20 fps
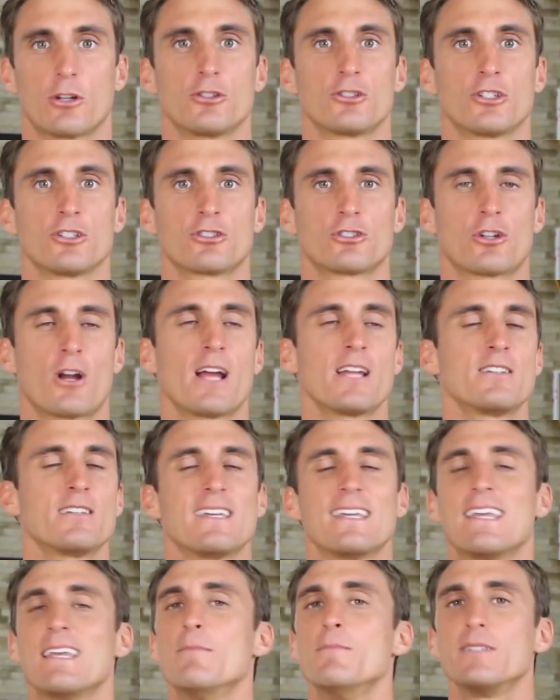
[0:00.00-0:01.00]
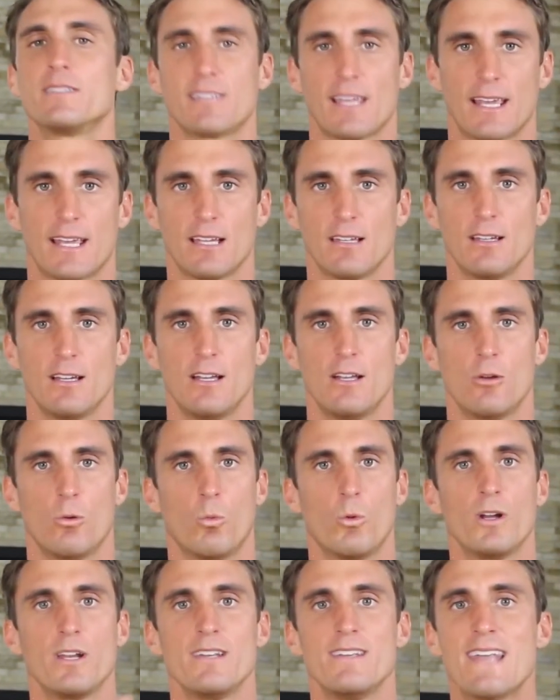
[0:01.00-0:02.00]
are just trying to imitate
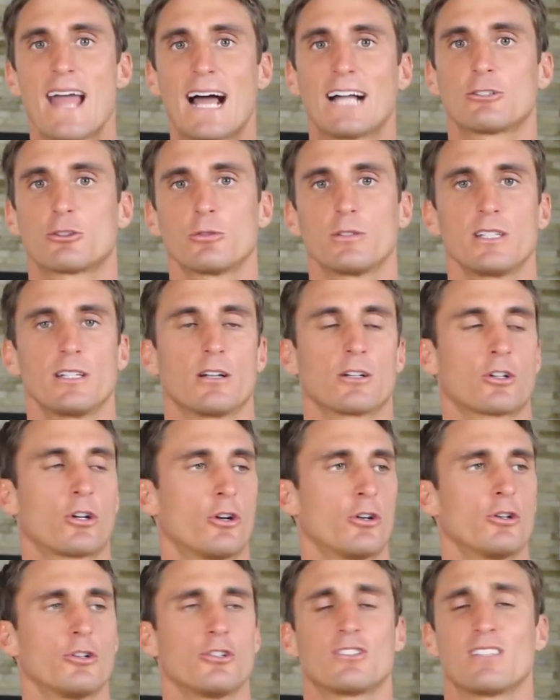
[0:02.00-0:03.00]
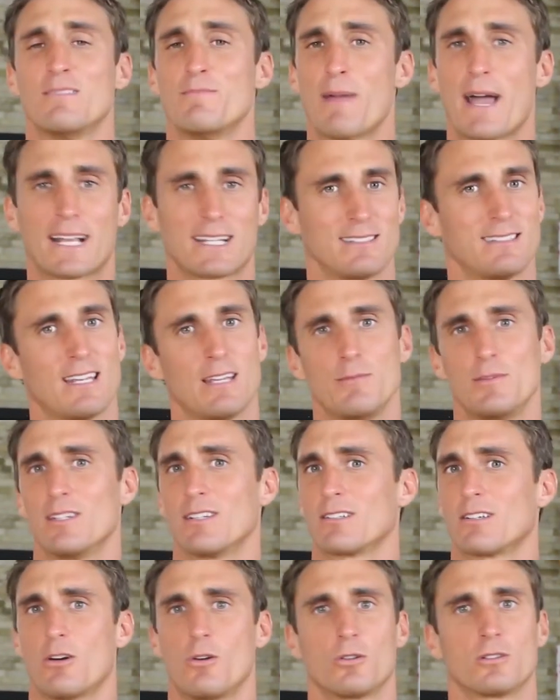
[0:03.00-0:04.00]
what naturally occurs in
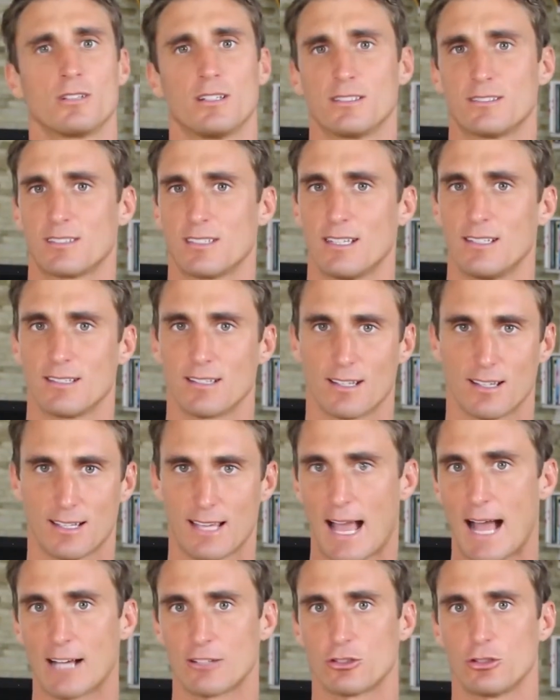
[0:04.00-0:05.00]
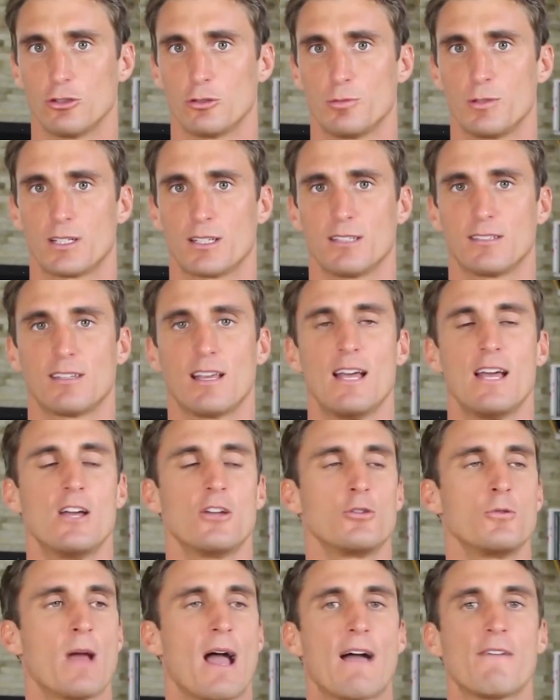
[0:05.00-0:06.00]
macadamia, coconuts, and cashews because
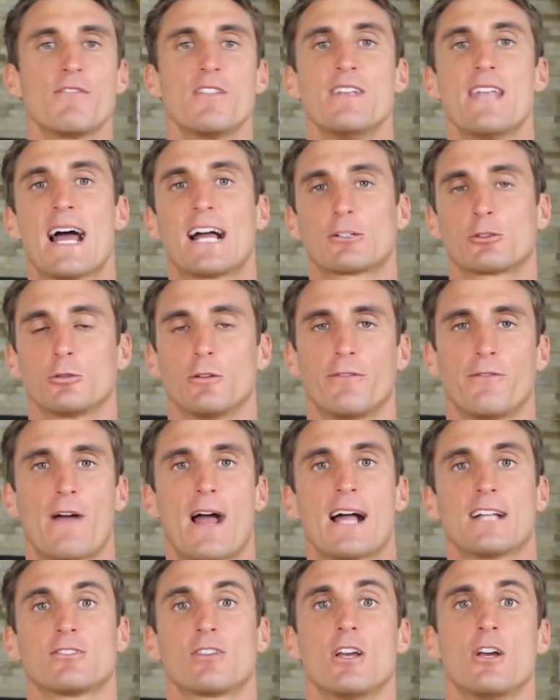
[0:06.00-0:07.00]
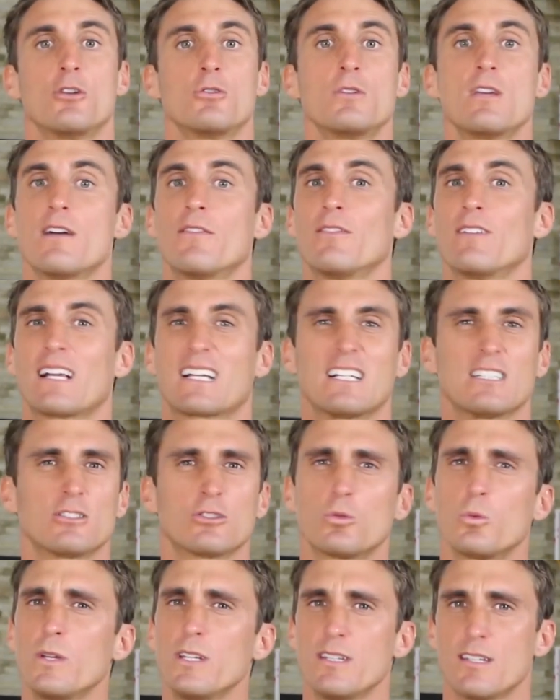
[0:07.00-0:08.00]
you have the natural fats. You have like a
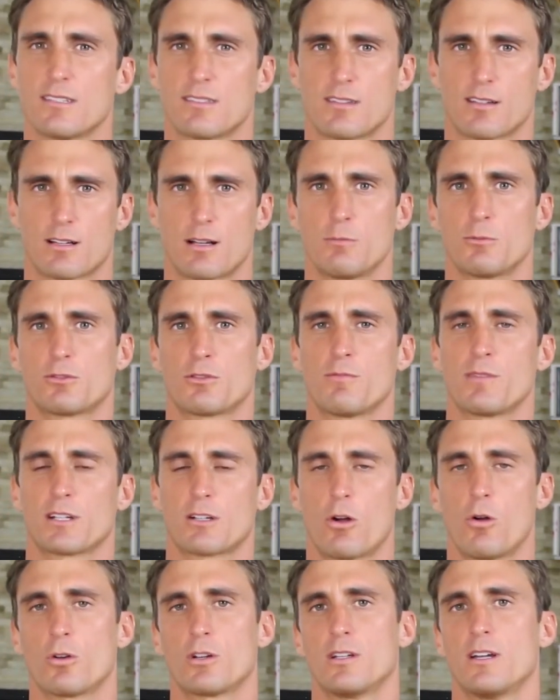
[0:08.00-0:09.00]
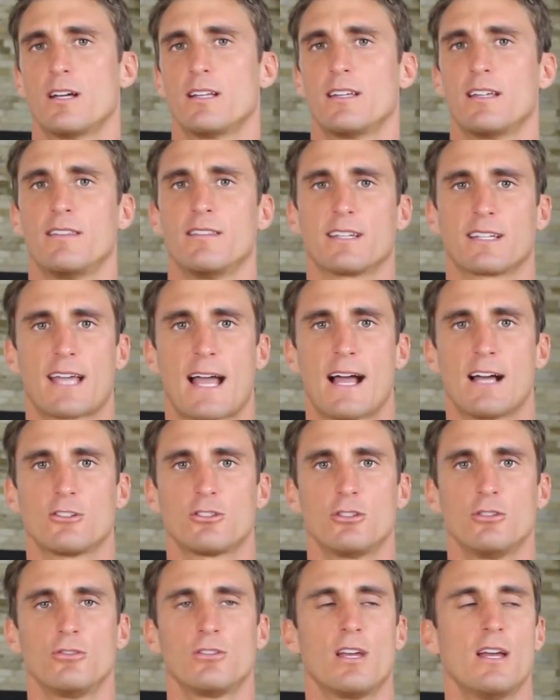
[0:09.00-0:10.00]
sweetness that comes from the coconut and the
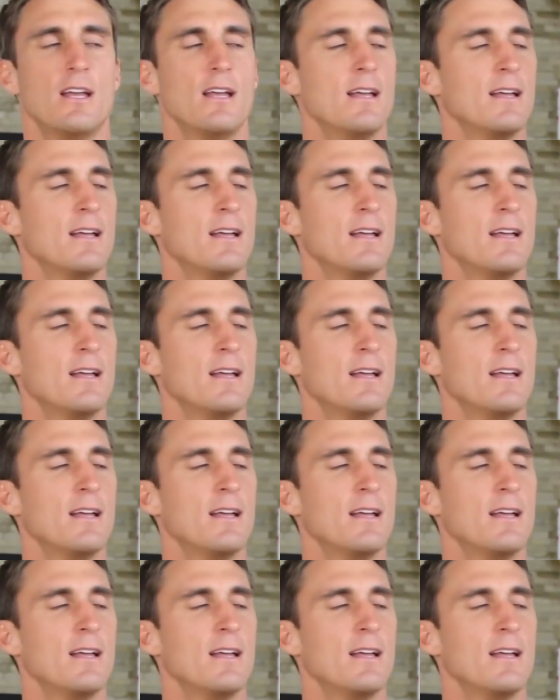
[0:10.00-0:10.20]
cashews.